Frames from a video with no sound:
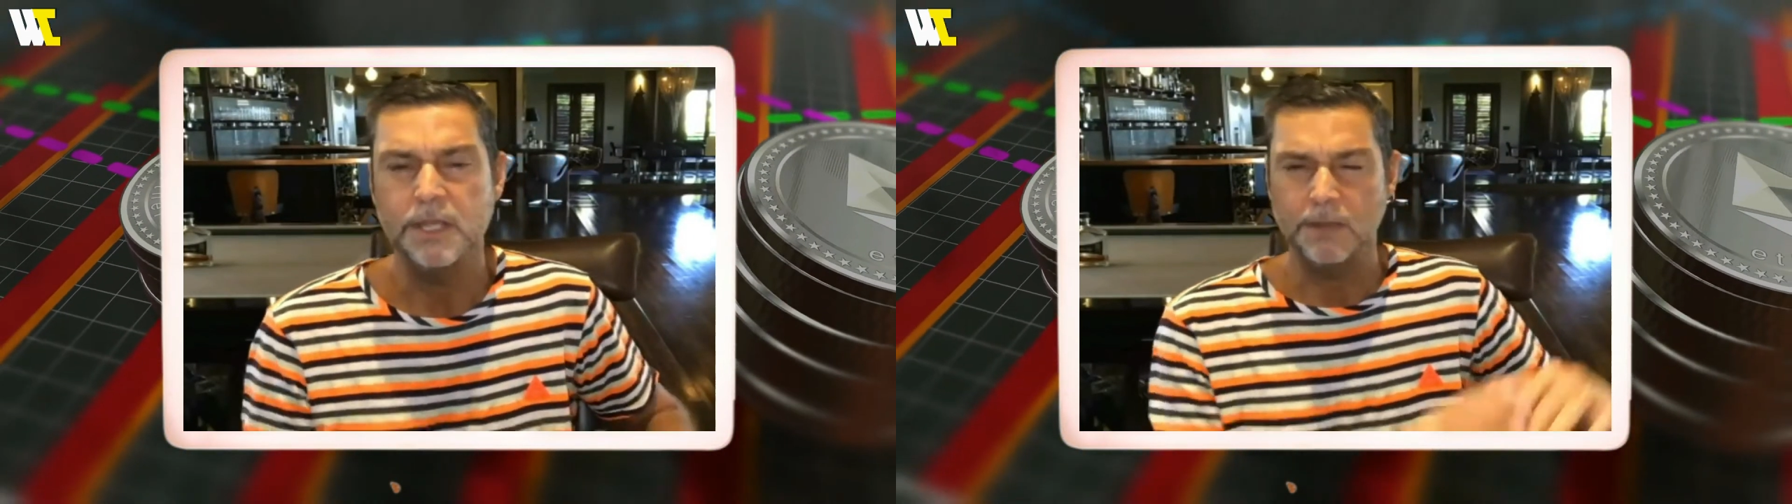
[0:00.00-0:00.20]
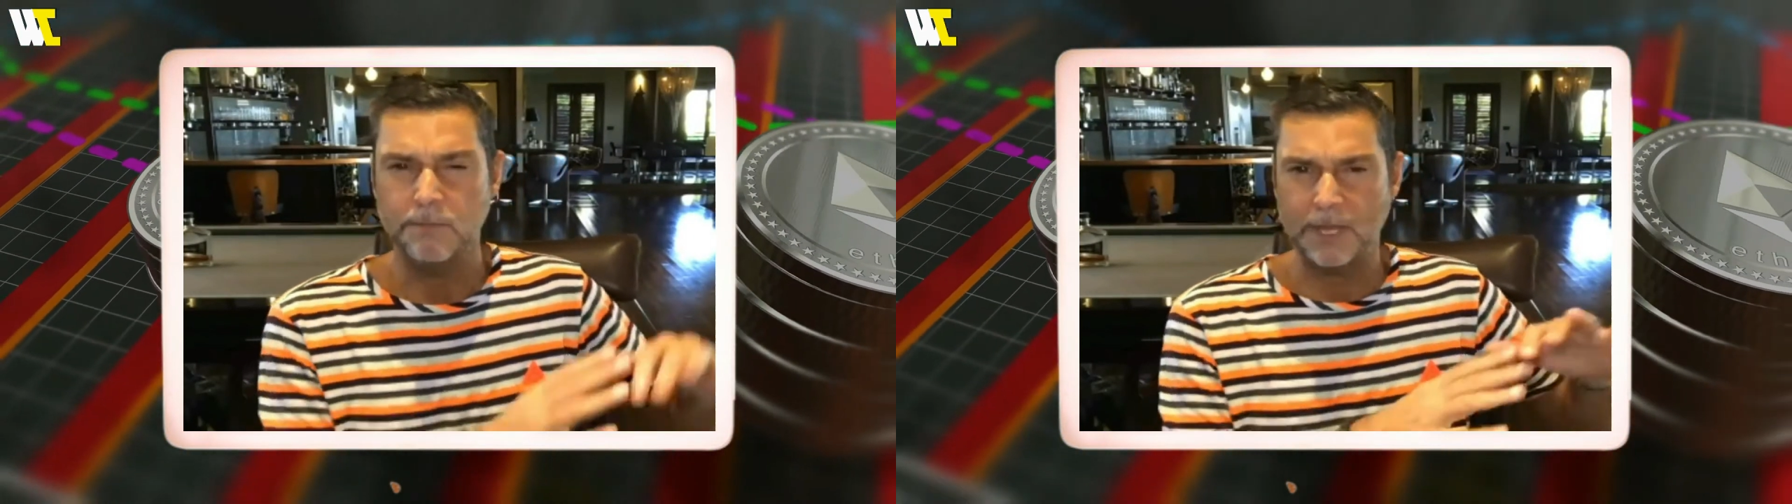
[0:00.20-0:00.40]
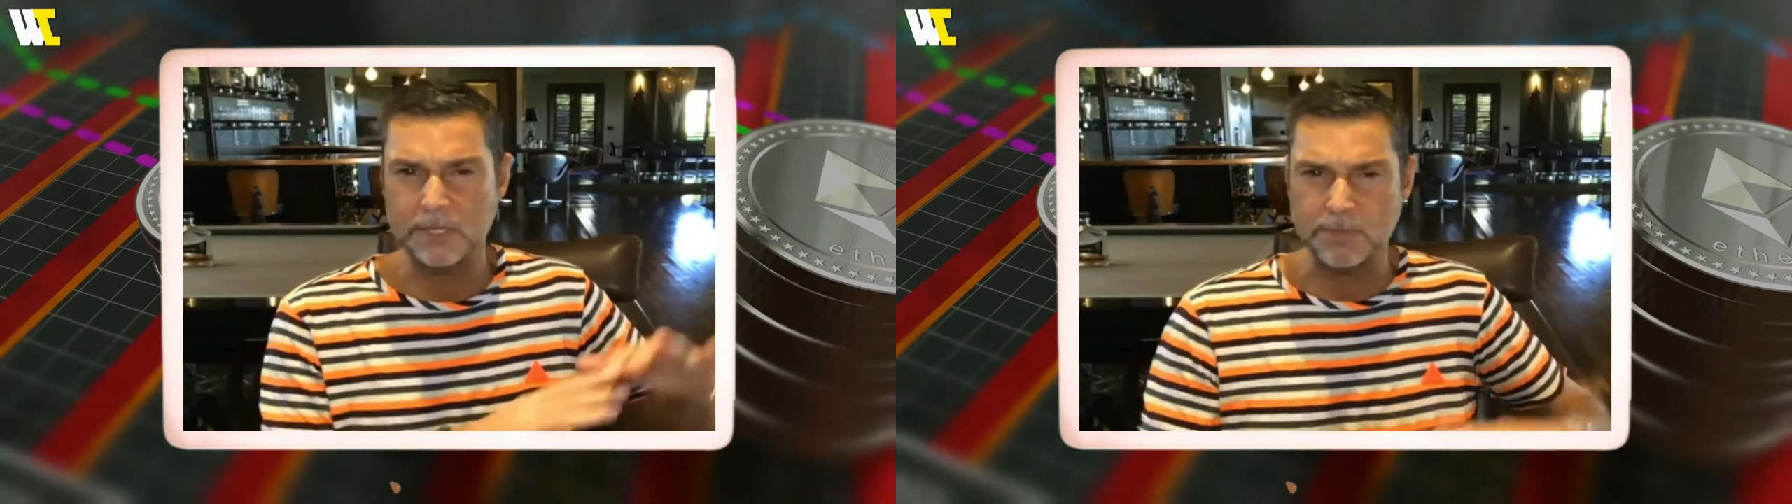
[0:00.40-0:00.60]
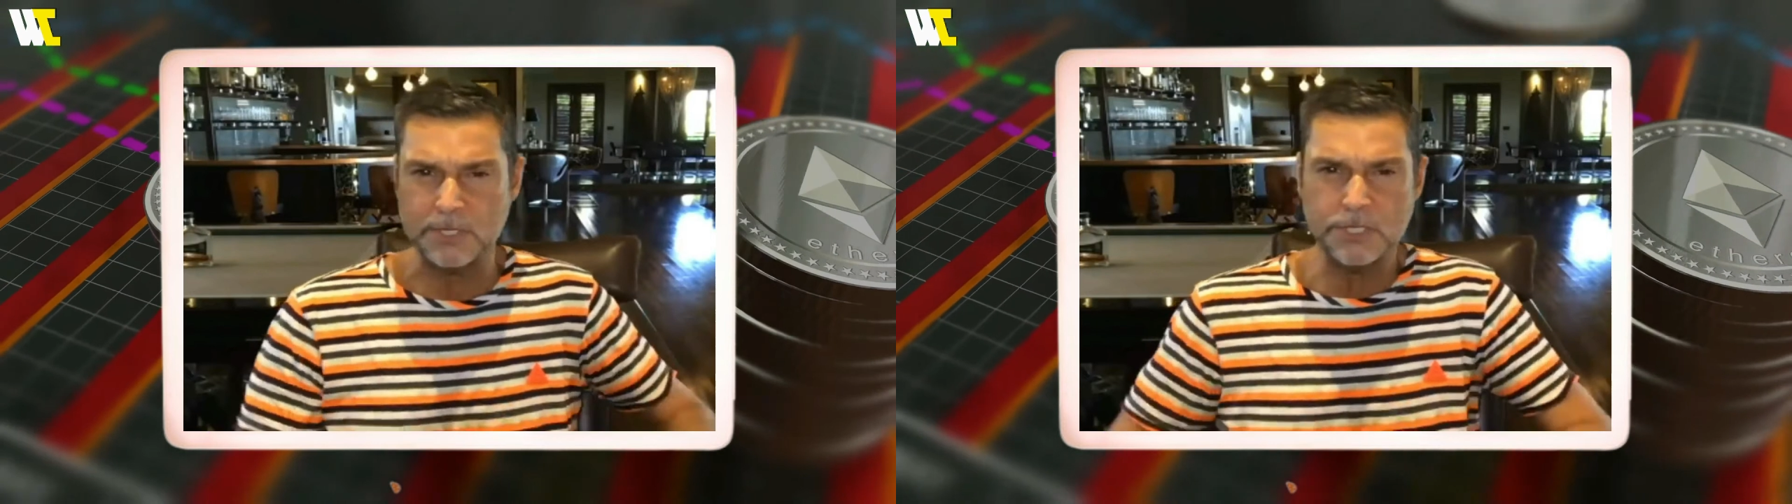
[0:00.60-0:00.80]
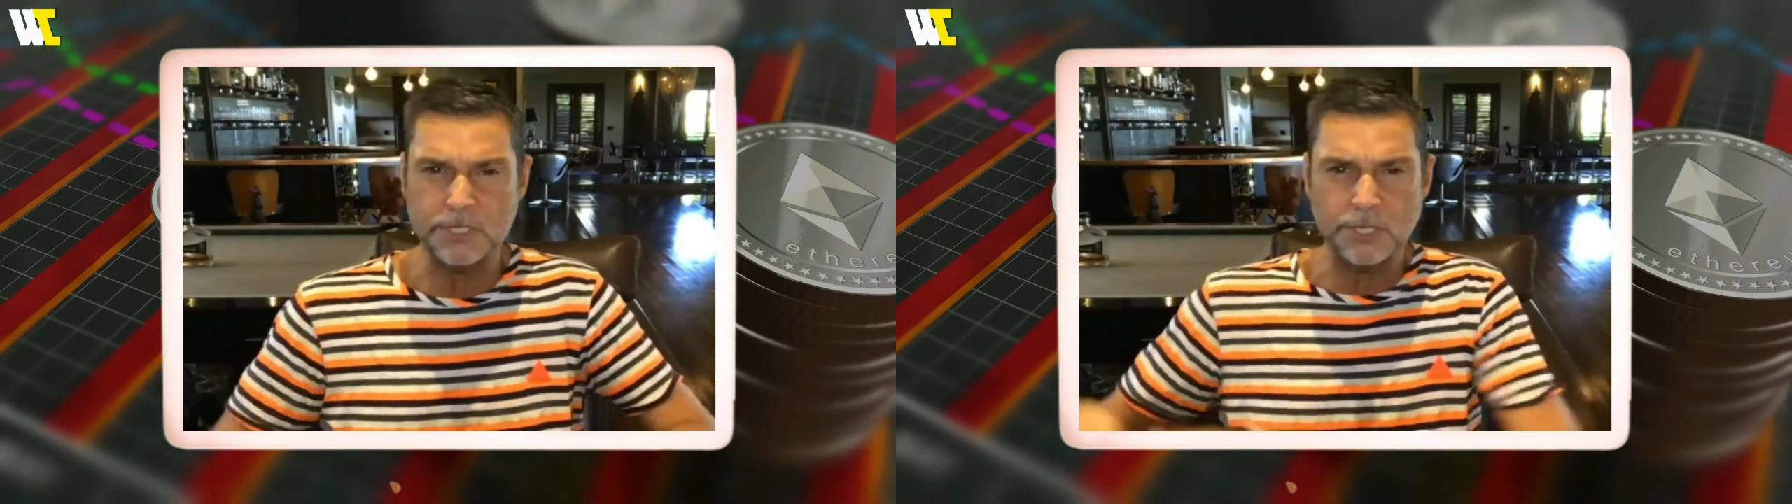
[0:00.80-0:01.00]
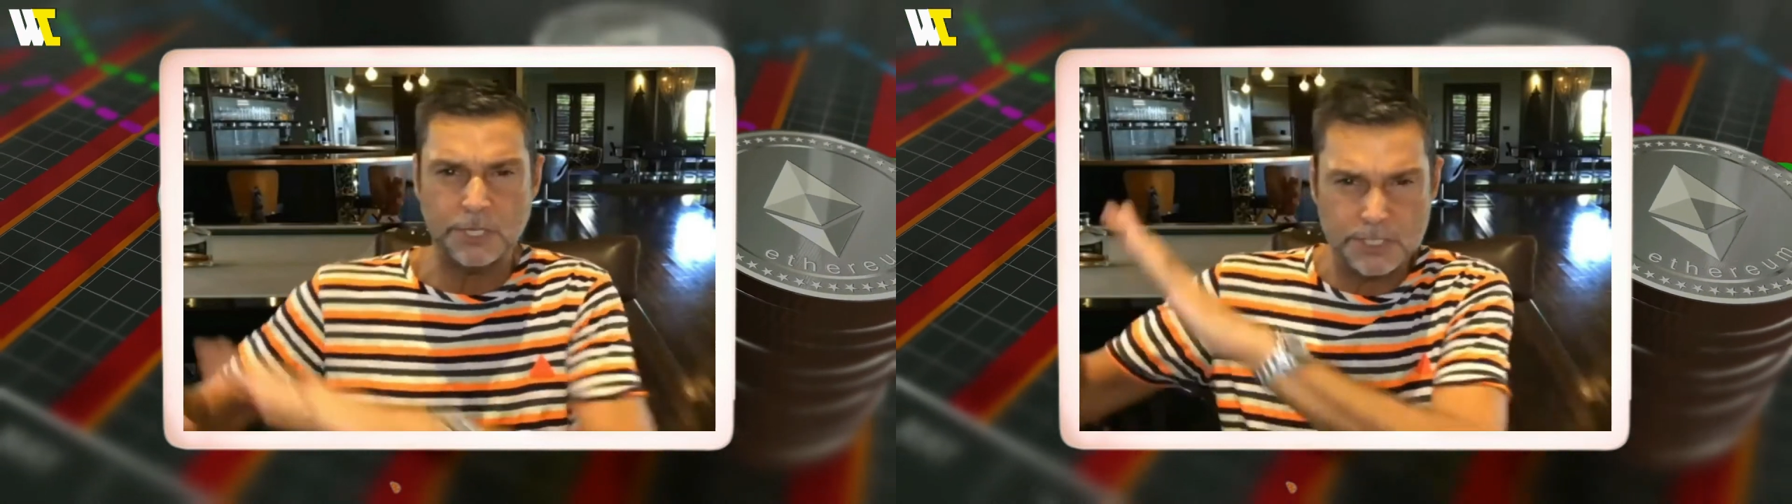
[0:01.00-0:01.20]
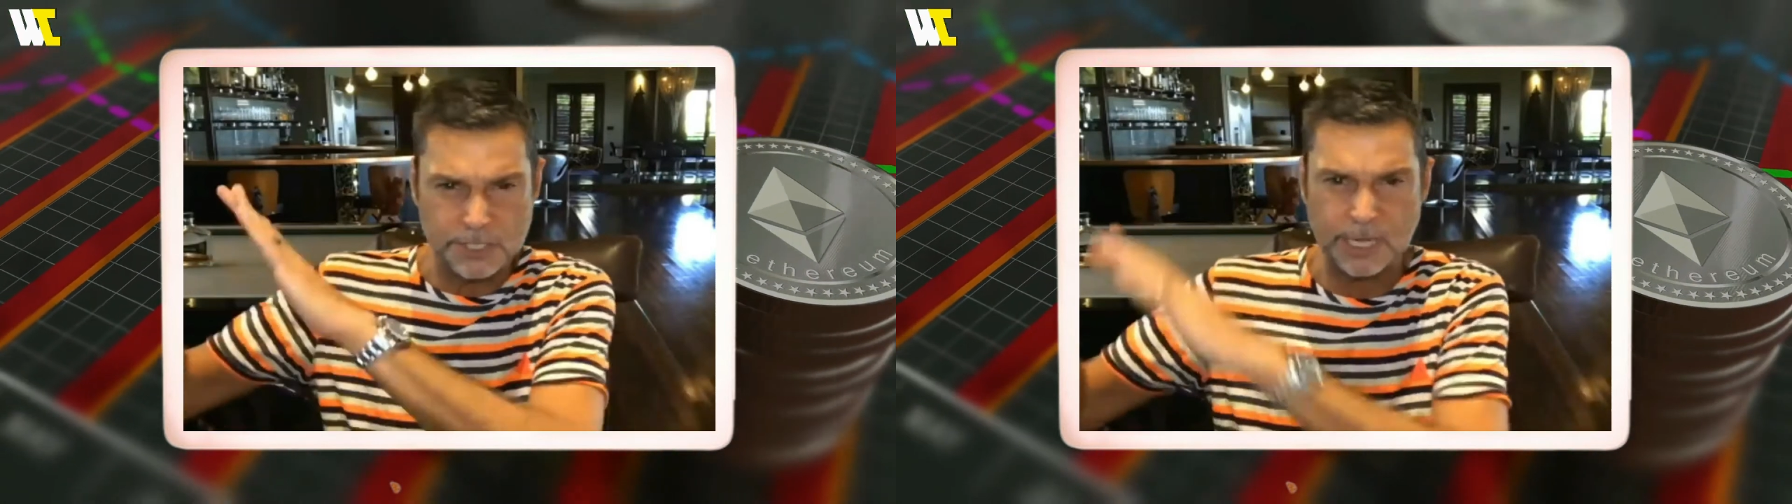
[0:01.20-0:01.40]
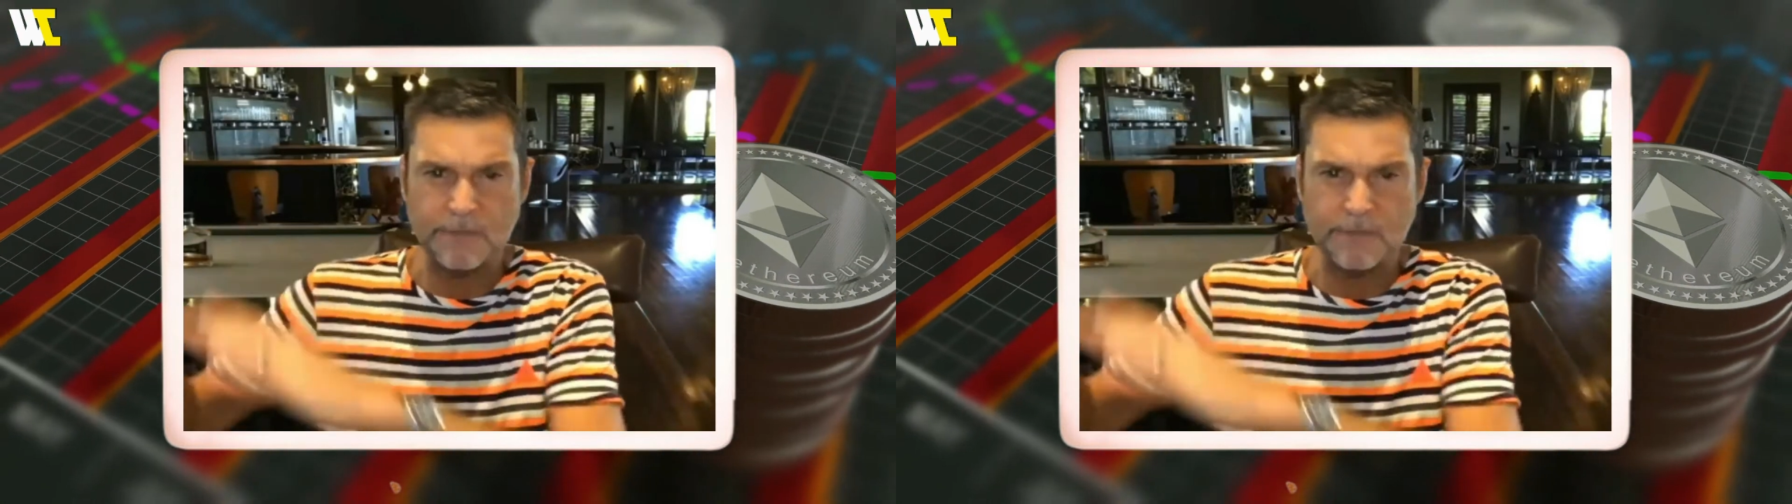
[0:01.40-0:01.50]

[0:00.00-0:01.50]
because we should see